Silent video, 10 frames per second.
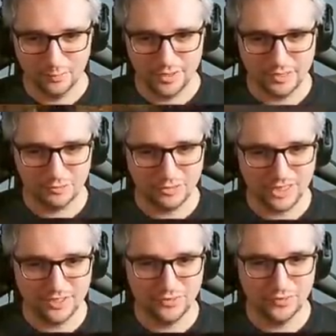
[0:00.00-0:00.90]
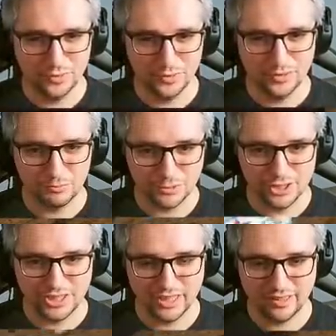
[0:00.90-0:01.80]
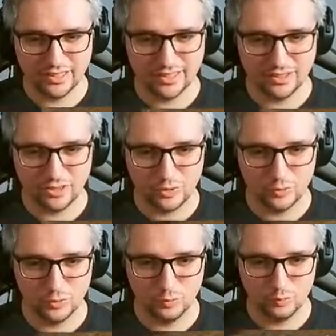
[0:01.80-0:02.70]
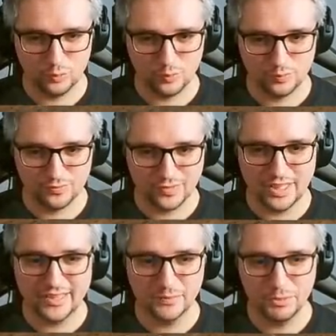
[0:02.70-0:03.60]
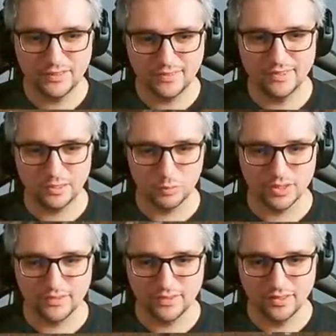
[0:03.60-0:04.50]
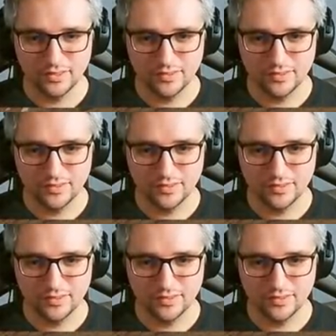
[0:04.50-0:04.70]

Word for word: But I really do appreciate like how 8 bits they went.